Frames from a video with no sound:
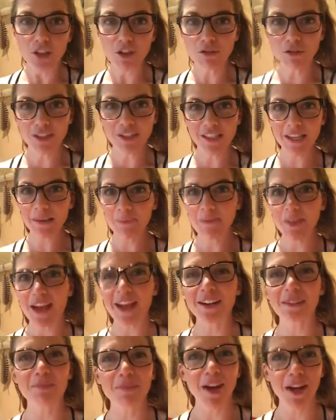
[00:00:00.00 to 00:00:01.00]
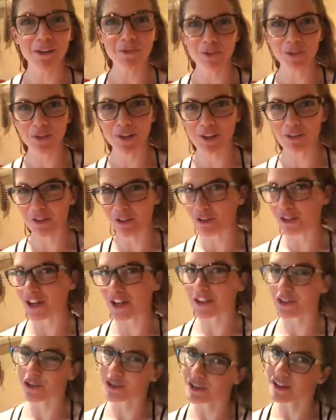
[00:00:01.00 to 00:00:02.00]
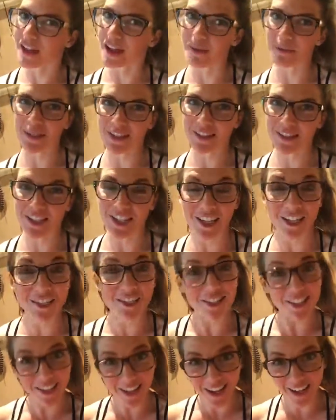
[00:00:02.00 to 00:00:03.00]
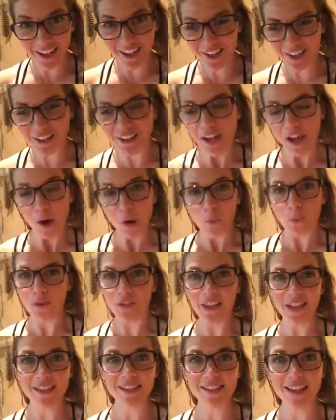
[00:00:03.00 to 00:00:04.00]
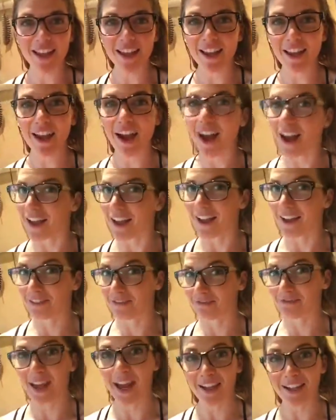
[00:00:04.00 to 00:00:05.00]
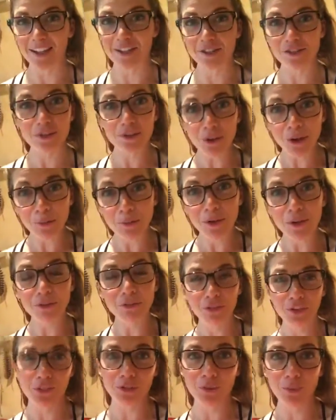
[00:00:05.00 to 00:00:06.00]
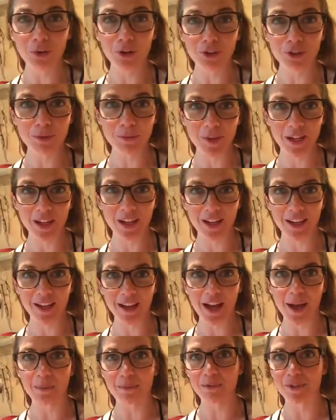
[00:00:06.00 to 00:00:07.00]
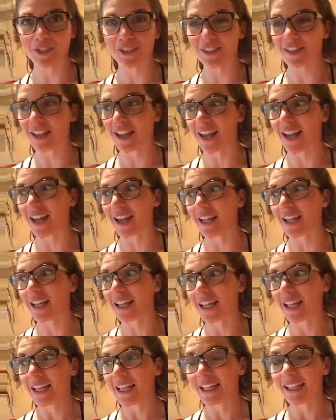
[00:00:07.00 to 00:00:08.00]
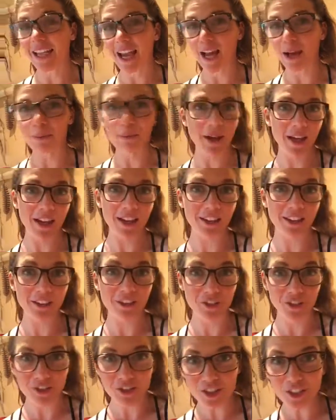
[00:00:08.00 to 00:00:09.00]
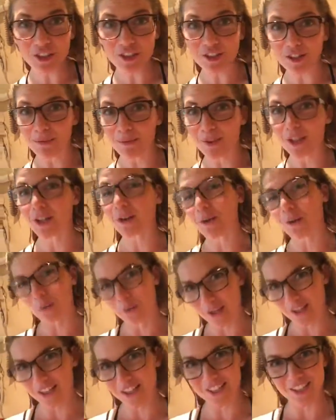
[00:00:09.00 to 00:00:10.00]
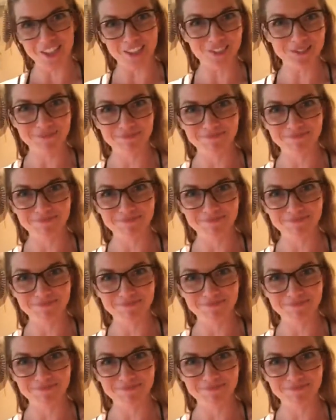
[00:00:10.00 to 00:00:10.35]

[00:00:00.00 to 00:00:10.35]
So just keep that in mind for whenever you talk to a climate change denier. When they say that it's normal for the world to be heating up, just say, yeah, but there's still something we can do.